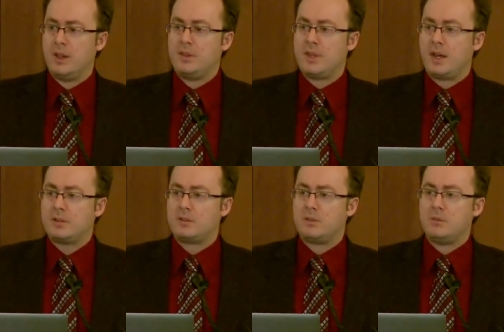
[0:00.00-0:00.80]

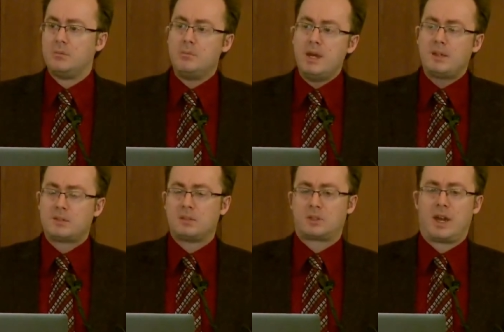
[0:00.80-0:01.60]
that make
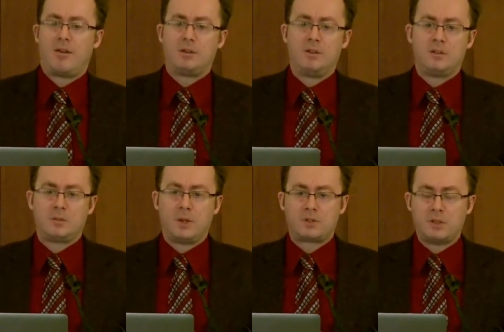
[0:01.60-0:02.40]
such characters
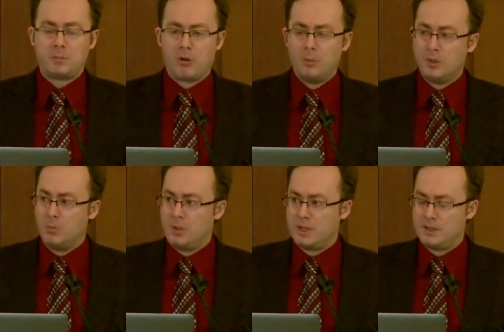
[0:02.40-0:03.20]
especially
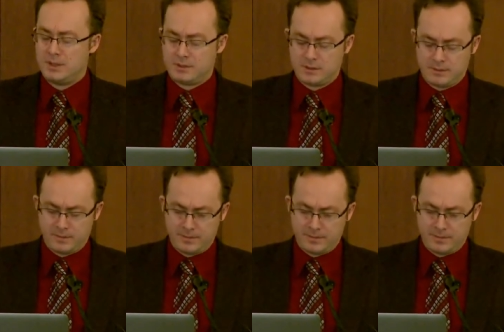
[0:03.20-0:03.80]
prominent within it.